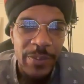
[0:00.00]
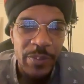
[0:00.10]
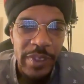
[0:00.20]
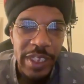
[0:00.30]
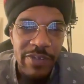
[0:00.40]

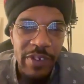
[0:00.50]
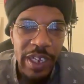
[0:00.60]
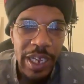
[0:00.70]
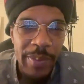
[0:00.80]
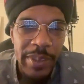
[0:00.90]
DeFi
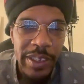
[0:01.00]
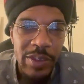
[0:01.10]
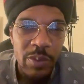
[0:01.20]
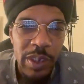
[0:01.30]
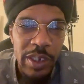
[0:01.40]
Llama is
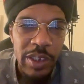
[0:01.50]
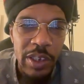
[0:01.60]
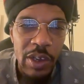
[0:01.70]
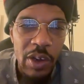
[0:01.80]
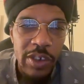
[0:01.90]
one of the
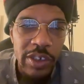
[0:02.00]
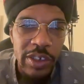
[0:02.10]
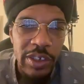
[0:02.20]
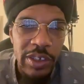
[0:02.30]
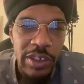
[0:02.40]

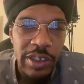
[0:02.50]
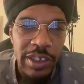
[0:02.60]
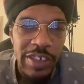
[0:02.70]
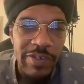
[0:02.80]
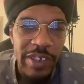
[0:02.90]
largest
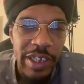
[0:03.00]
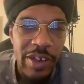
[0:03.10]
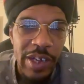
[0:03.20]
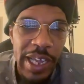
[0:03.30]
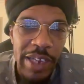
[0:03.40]

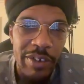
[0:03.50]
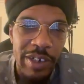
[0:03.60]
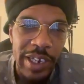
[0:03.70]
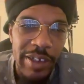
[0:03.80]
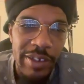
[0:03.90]
TVL
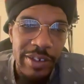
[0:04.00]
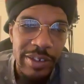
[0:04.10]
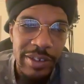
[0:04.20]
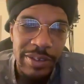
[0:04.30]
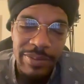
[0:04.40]

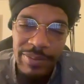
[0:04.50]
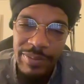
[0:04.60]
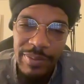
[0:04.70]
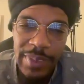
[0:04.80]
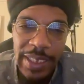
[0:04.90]
aggregators.
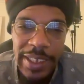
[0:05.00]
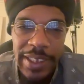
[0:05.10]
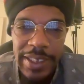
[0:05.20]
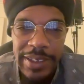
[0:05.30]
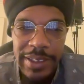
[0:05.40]

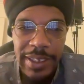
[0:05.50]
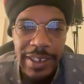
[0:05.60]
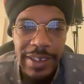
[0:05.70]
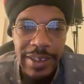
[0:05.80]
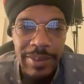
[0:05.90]
Let's get
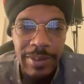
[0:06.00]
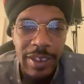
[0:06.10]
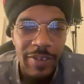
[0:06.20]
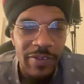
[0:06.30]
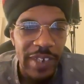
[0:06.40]
into some
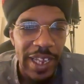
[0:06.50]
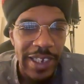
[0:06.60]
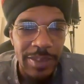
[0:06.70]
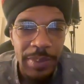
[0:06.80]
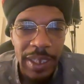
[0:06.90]

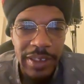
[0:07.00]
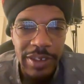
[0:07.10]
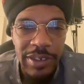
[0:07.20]
Flashbots.